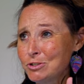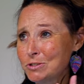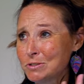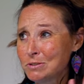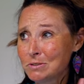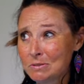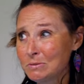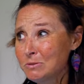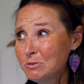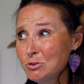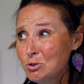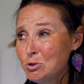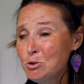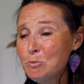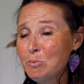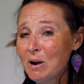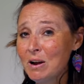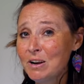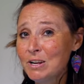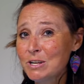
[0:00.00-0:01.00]
just
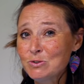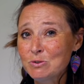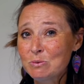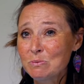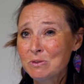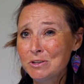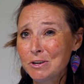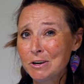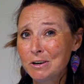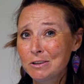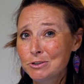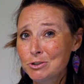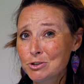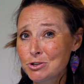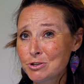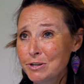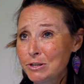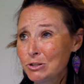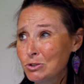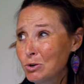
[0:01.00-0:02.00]
2 products from the Dollar
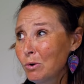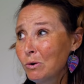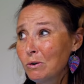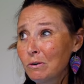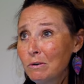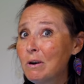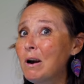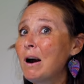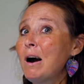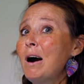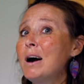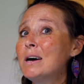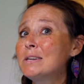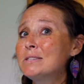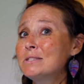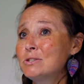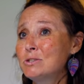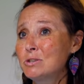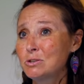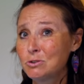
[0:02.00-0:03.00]
Tree, total
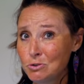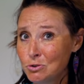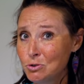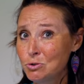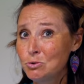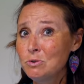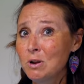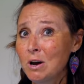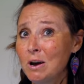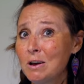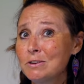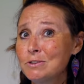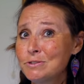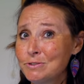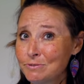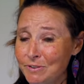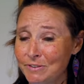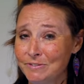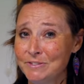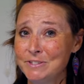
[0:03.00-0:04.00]
cost
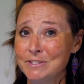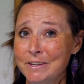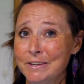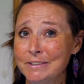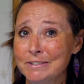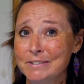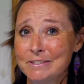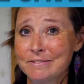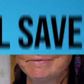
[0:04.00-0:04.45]
$2.50.